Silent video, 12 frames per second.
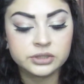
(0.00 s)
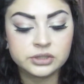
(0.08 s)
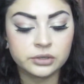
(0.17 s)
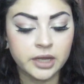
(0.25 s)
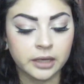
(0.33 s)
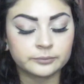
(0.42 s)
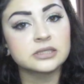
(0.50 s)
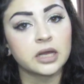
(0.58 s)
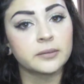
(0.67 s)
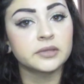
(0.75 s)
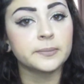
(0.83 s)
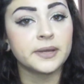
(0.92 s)
So yeah,
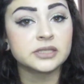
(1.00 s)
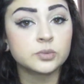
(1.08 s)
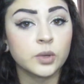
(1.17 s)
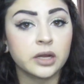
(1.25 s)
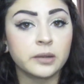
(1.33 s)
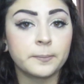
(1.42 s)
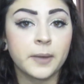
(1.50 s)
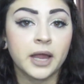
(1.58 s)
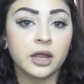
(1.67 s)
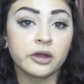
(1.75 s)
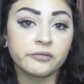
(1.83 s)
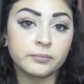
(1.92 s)
the best way to
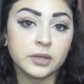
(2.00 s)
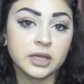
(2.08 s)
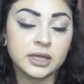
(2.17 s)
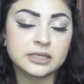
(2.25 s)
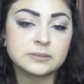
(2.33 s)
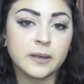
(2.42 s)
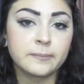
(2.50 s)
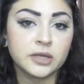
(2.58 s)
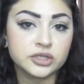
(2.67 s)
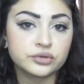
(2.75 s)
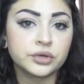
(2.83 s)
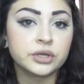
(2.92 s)
buy off me is by
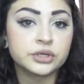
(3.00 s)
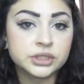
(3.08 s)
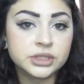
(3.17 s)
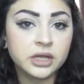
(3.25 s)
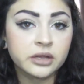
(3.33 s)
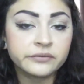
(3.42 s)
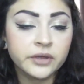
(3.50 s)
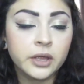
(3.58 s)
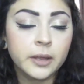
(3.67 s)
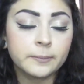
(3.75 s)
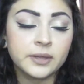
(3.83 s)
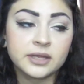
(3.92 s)
measuring yourself,
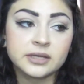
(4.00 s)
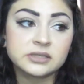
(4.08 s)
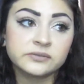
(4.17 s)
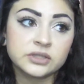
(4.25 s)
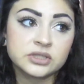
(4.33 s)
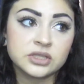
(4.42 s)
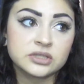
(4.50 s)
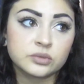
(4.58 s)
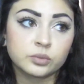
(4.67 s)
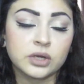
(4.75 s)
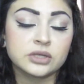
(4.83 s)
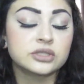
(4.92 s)
because vintage
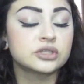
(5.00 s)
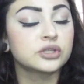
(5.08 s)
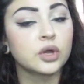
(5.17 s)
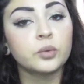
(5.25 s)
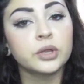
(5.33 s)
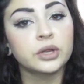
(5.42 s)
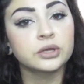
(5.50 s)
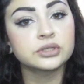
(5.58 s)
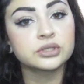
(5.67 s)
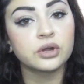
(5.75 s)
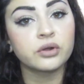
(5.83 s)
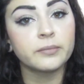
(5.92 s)
runs so weird,
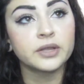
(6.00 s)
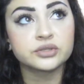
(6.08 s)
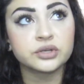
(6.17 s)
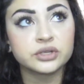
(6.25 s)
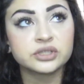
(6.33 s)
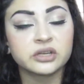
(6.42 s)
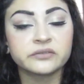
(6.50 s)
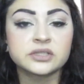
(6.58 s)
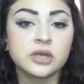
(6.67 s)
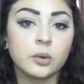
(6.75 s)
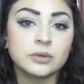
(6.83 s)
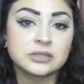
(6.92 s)
so measuring yourself
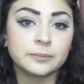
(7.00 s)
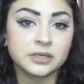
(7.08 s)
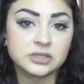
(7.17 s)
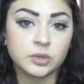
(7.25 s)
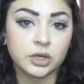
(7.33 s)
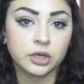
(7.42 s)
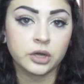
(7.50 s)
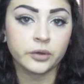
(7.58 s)
is always the best way to